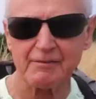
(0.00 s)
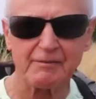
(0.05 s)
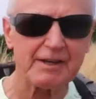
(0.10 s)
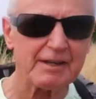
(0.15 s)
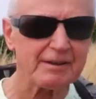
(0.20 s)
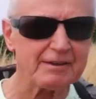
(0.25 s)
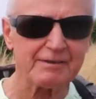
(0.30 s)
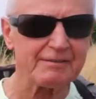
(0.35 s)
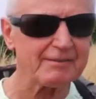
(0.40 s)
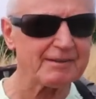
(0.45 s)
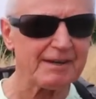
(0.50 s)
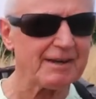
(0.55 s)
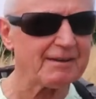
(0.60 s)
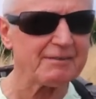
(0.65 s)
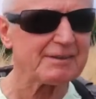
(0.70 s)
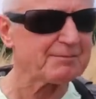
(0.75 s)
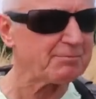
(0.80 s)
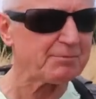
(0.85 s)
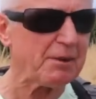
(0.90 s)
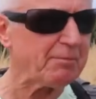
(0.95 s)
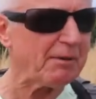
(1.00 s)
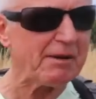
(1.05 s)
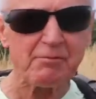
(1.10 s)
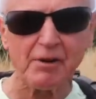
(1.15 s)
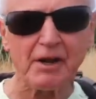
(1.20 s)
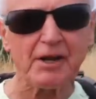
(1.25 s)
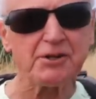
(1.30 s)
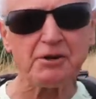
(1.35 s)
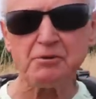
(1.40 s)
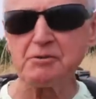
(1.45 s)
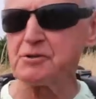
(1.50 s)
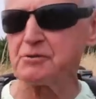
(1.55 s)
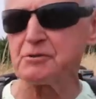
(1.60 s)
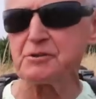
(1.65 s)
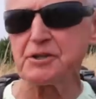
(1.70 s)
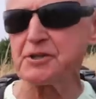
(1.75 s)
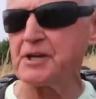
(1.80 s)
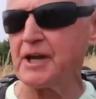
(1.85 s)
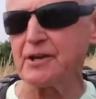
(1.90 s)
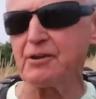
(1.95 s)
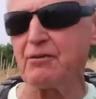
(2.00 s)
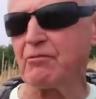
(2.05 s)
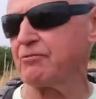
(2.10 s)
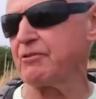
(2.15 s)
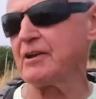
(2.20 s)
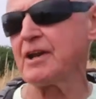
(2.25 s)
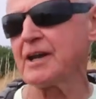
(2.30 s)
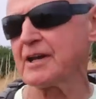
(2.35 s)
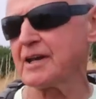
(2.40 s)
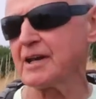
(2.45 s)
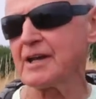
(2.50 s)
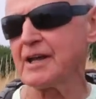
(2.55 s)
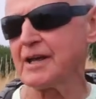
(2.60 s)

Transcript: when depending on what I do during the day, I don't feel like it